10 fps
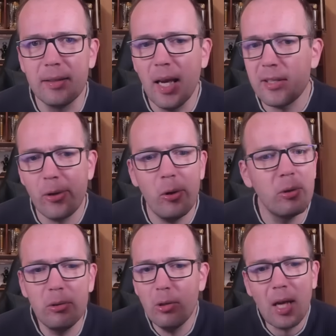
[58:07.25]
Yeah, so
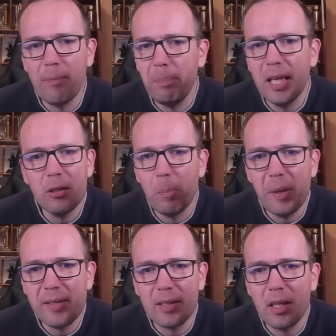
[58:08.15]
you have plenty of
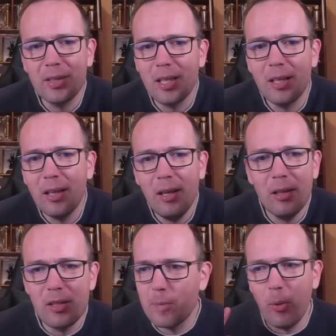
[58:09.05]
piece activity
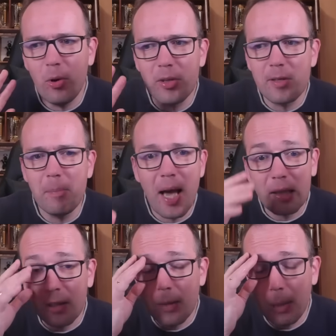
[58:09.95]
here. This pawn doesn't
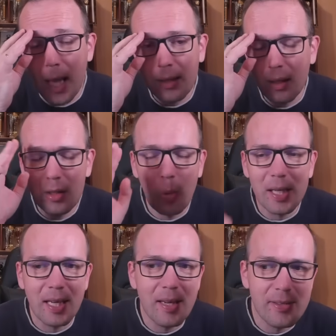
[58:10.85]
matter. The
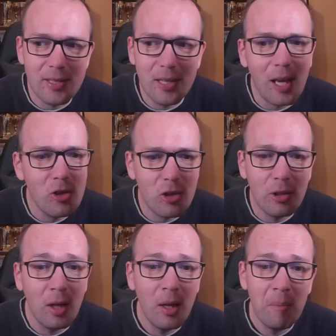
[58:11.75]
white king is in
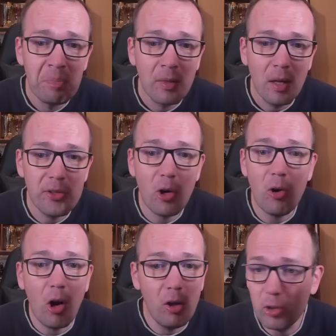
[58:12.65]
danger.
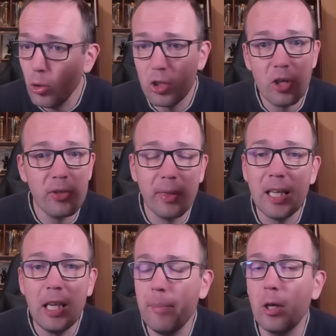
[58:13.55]
So you're just
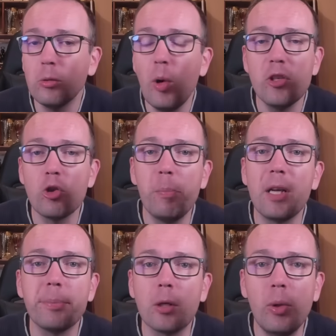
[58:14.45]
thinking about ways to open
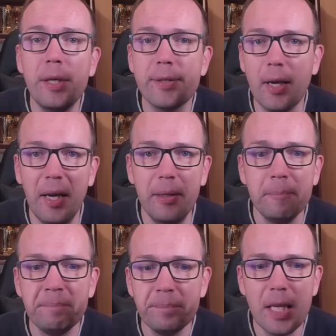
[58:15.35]
up the queen side.
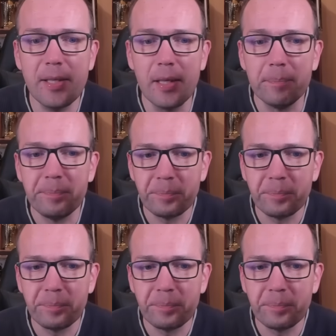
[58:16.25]
That's it.